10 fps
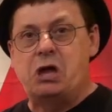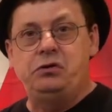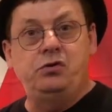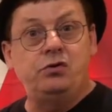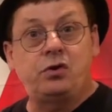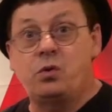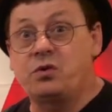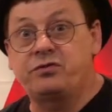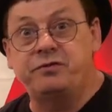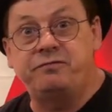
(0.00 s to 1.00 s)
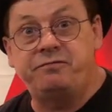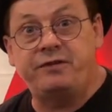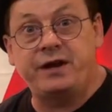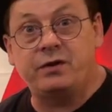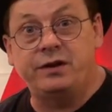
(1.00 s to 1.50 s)
Unicorns and
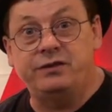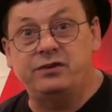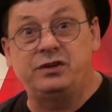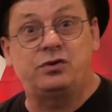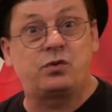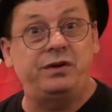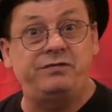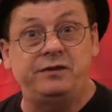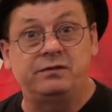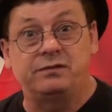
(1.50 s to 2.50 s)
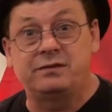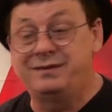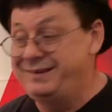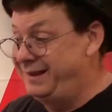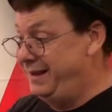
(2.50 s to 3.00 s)
fairies and griffins
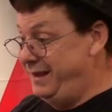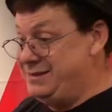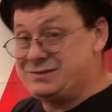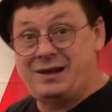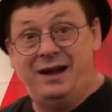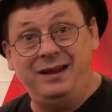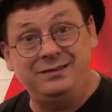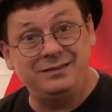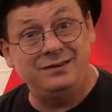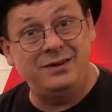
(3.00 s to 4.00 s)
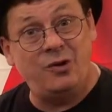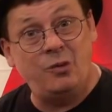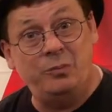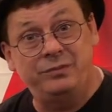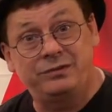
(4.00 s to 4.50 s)
and giants and
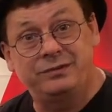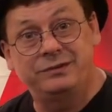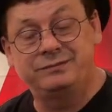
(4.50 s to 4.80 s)
gnomes.